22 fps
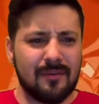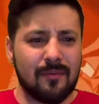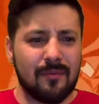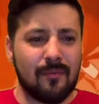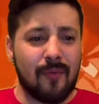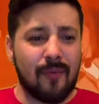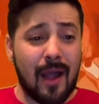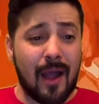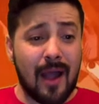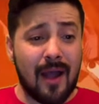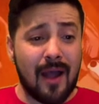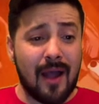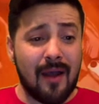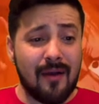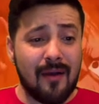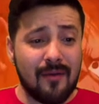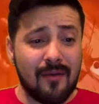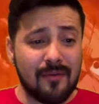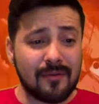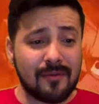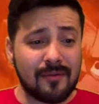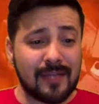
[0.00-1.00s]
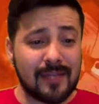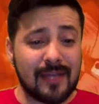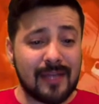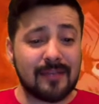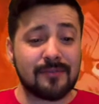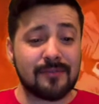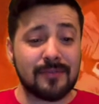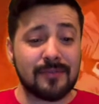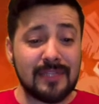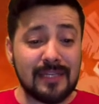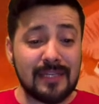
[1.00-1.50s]
Wow, that
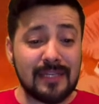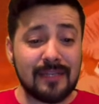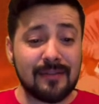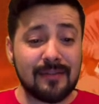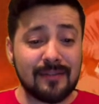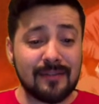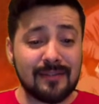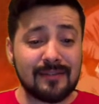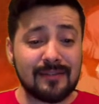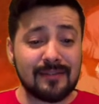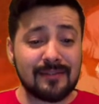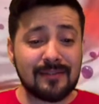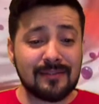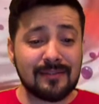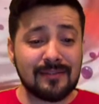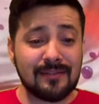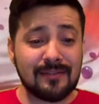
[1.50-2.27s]
is ridiculous.